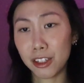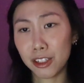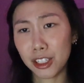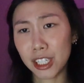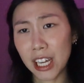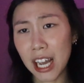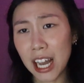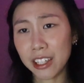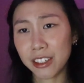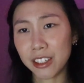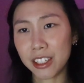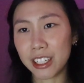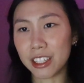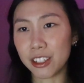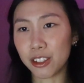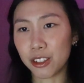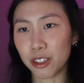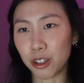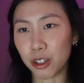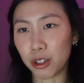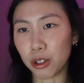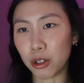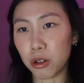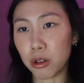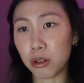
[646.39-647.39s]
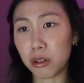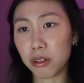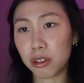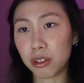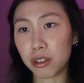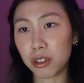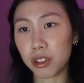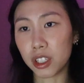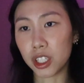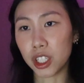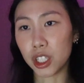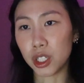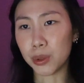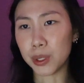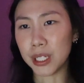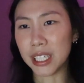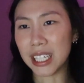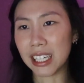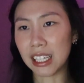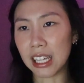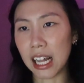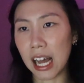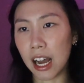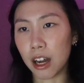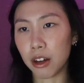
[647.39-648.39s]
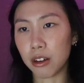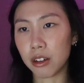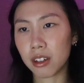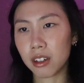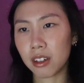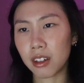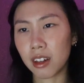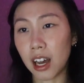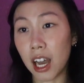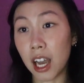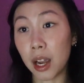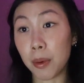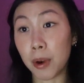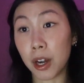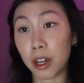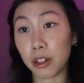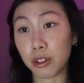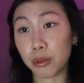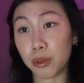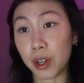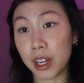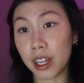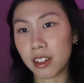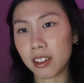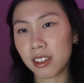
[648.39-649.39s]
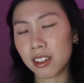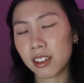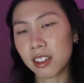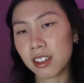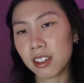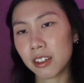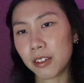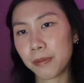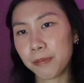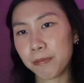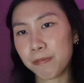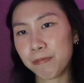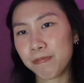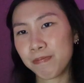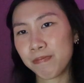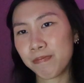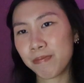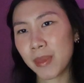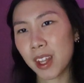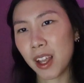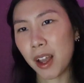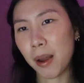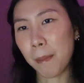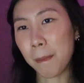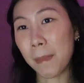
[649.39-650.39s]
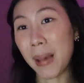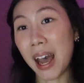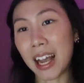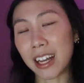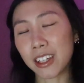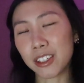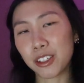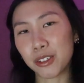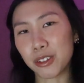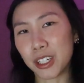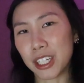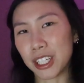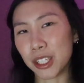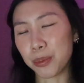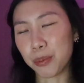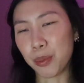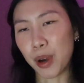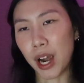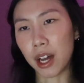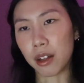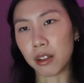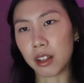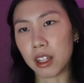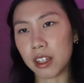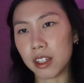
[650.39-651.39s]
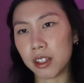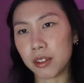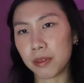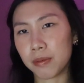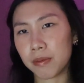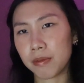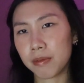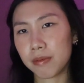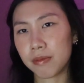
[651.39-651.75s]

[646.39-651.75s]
Chastity Circle, you read aloud, eyebrows raised. Max grins proudly.